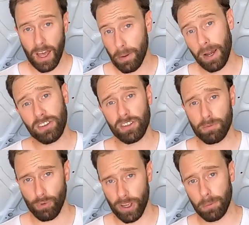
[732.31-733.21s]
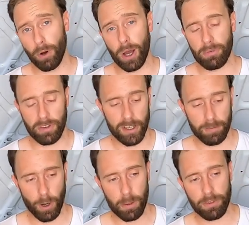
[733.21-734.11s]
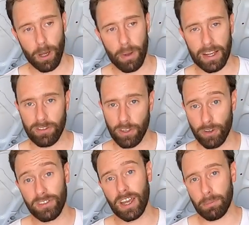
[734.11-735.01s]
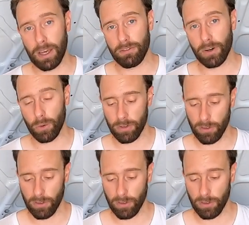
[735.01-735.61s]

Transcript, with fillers: And they're basically just breather pipes, and these pipes go back into your intake manifold.